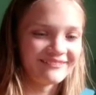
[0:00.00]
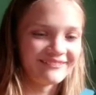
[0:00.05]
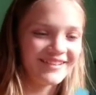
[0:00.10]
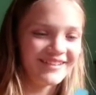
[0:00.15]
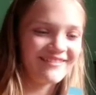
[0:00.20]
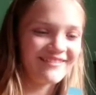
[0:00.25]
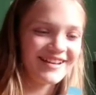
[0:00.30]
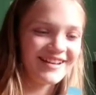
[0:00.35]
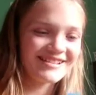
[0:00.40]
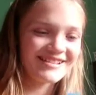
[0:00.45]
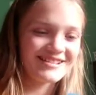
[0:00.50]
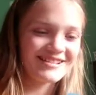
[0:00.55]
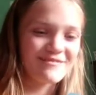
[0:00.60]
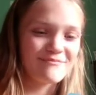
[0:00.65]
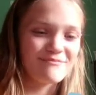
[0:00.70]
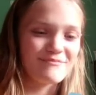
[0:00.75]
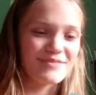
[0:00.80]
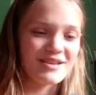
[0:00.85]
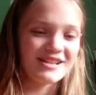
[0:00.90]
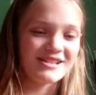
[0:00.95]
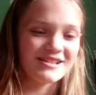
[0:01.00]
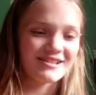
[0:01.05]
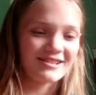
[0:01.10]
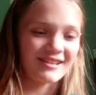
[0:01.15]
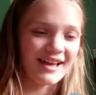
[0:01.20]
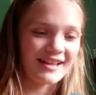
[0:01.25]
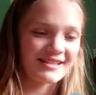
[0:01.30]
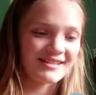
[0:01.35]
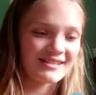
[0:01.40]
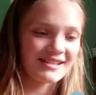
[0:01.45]
we went to the beach
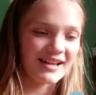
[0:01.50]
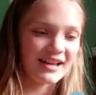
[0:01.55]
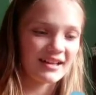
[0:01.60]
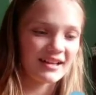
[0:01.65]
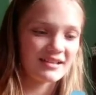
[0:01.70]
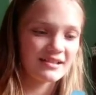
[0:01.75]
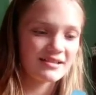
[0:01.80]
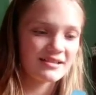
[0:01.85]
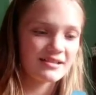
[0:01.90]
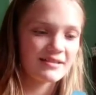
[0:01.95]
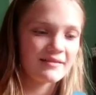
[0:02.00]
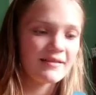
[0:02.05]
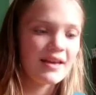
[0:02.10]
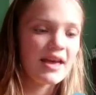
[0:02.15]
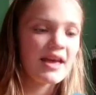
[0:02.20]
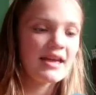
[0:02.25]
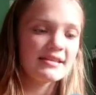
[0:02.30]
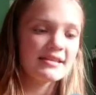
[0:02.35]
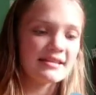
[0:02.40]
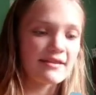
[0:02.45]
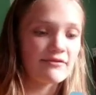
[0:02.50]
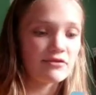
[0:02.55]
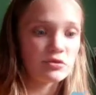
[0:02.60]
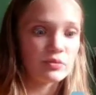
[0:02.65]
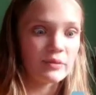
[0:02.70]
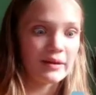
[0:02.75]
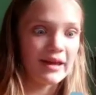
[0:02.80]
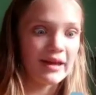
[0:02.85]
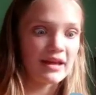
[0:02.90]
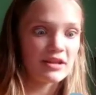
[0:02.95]
last night,
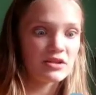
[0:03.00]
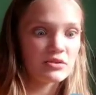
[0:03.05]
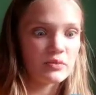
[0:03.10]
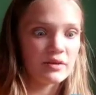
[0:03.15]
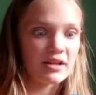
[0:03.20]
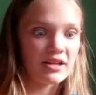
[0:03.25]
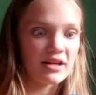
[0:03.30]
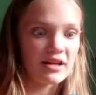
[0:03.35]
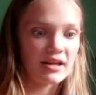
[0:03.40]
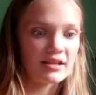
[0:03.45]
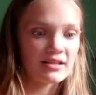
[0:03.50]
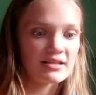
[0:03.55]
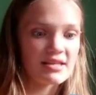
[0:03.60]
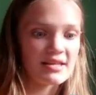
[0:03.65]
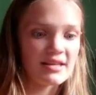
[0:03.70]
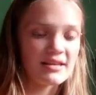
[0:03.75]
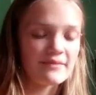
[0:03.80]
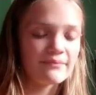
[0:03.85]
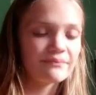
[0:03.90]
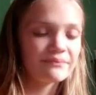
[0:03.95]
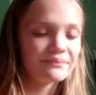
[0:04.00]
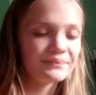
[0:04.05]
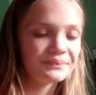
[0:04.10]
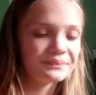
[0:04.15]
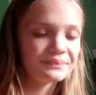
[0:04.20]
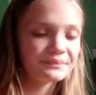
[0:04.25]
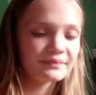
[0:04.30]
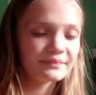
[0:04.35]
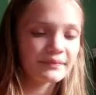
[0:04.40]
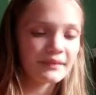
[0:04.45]
728 2019.
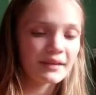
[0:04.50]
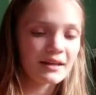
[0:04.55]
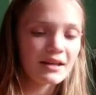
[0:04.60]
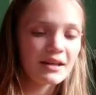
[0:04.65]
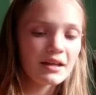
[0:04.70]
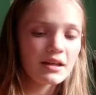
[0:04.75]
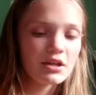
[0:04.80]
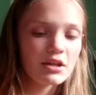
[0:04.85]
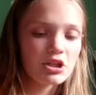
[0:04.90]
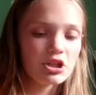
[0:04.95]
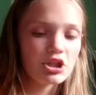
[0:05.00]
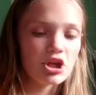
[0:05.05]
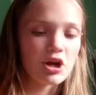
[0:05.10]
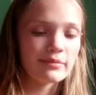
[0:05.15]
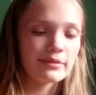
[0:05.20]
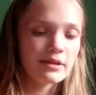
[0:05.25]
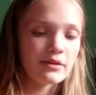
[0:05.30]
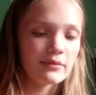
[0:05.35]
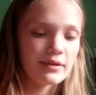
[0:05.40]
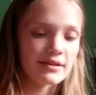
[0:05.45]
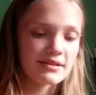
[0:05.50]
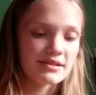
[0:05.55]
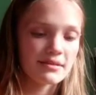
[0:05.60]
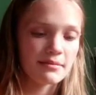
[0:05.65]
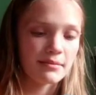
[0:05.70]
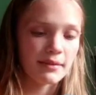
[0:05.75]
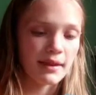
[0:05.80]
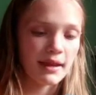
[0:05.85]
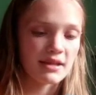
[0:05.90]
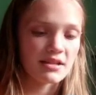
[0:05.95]
Nobody wants to
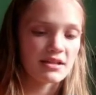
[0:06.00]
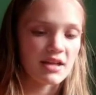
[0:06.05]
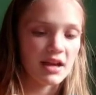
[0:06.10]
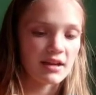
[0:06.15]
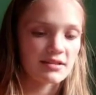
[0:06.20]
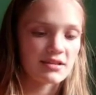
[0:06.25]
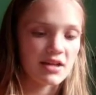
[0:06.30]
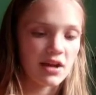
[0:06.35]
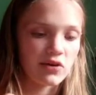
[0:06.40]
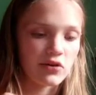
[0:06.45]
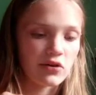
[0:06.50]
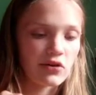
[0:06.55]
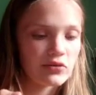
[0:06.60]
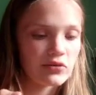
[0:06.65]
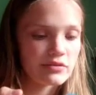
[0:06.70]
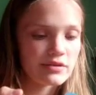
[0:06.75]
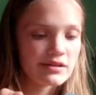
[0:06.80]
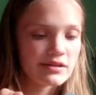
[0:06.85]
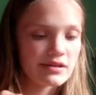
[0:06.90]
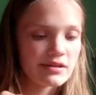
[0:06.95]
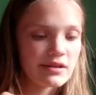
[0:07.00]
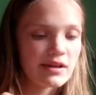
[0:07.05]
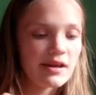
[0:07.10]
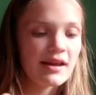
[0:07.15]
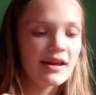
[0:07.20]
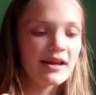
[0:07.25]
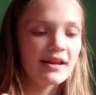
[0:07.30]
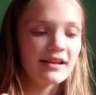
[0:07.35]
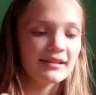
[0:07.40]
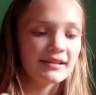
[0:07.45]
play duck duck goose.
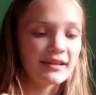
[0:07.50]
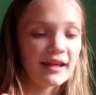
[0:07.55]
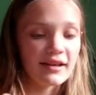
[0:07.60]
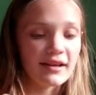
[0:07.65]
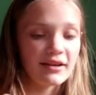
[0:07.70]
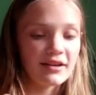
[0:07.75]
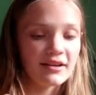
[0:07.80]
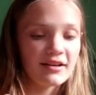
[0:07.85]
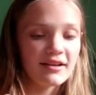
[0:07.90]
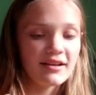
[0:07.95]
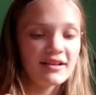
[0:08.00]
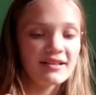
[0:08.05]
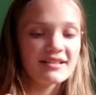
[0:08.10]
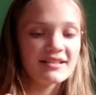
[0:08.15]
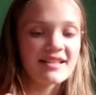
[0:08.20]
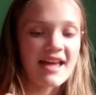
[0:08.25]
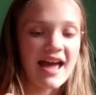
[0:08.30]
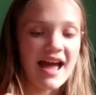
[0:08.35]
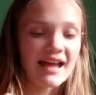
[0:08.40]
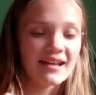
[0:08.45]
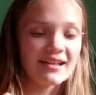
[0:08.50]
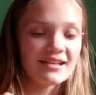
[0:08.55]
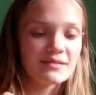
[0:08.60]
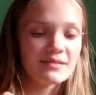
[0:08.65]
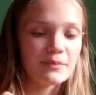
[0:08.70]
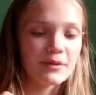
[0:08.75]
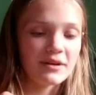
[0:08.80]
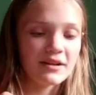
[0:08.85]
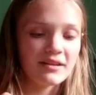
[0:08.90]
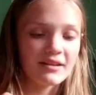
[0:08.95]
Later, dad is
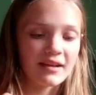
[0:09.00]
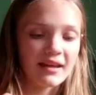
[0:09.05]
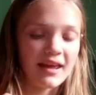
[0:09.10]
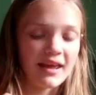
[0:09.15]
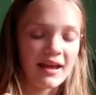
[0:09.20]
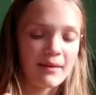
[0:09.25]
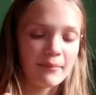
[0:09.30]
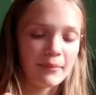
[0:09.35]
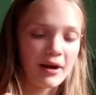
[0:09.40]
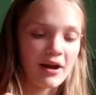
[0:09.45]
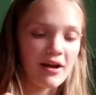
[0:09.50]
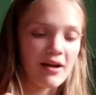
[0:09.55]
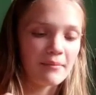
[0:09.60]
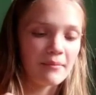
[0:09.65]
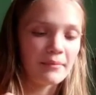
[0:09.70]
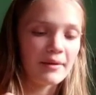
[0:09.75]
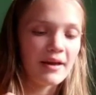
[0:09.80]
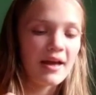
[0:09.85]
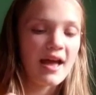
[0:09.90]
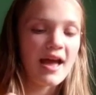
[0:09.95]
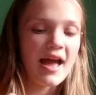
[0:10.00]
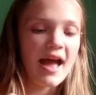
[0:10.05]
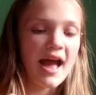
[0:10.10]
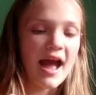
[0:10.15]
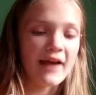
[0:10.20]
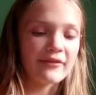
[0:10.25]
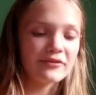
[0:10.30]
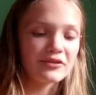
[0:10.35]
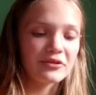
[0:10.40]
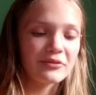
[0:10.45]
putting the camper up.
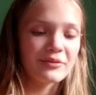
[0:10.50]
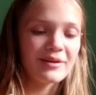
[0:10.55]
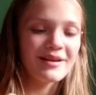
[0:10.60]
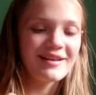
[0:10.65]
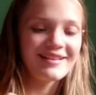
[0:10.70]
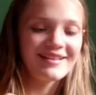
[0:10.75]
After we